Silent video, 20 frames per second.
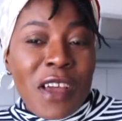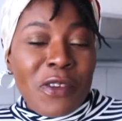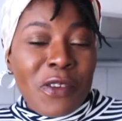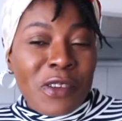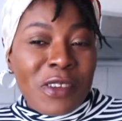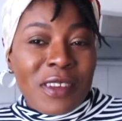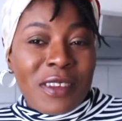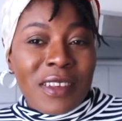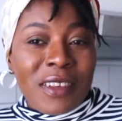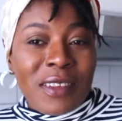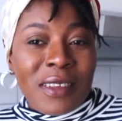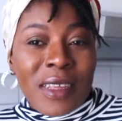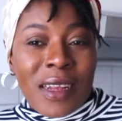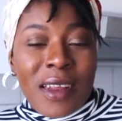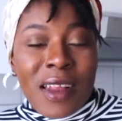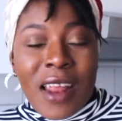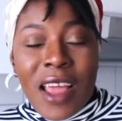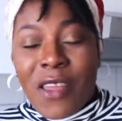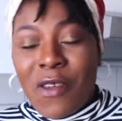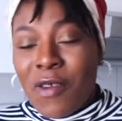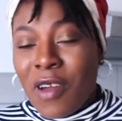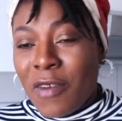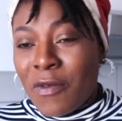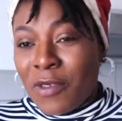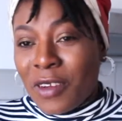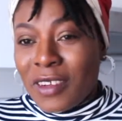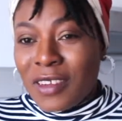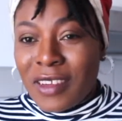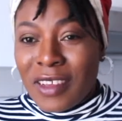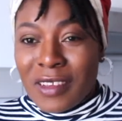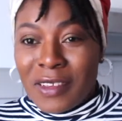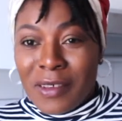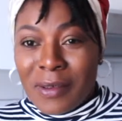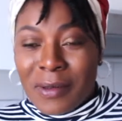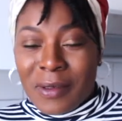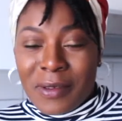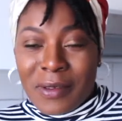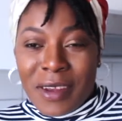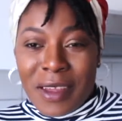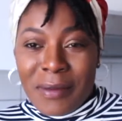are new to this channel and you have not yet
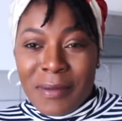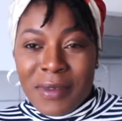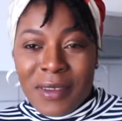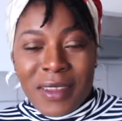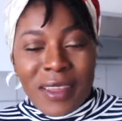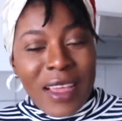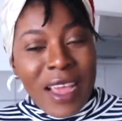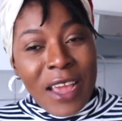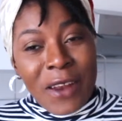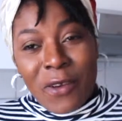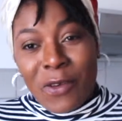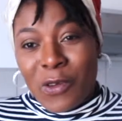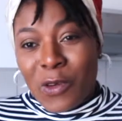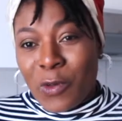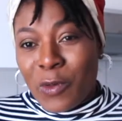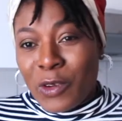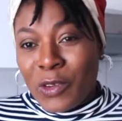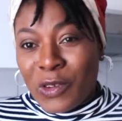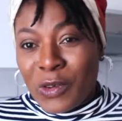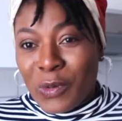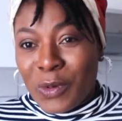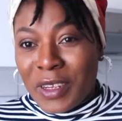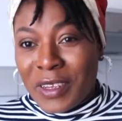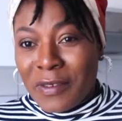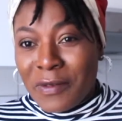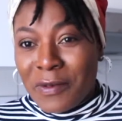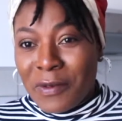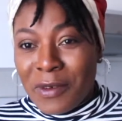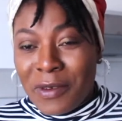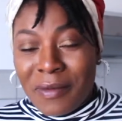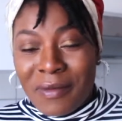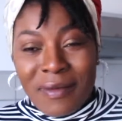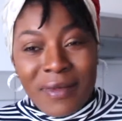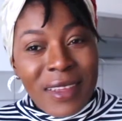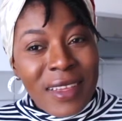subscribed, I don't know what you're waiting for.